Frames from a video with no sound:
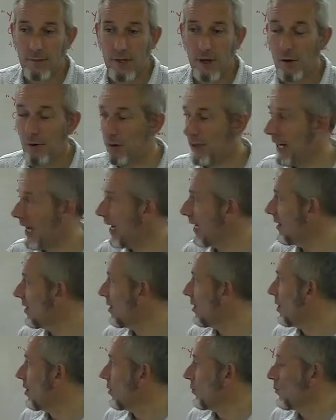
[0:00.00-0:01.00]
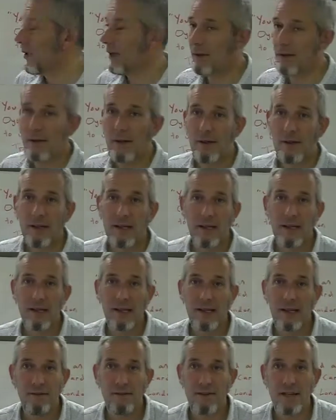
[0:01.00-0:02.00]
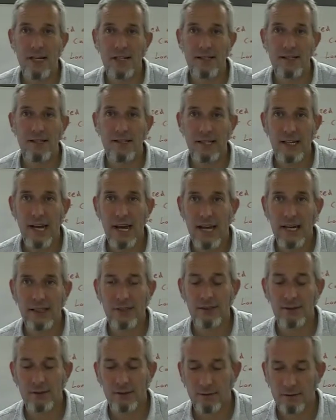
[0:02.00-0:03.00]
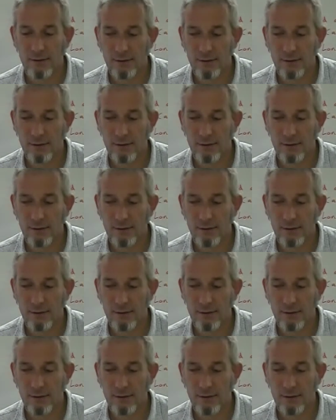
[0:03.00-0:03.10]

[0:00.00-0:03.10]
Okay, well, if that's the case,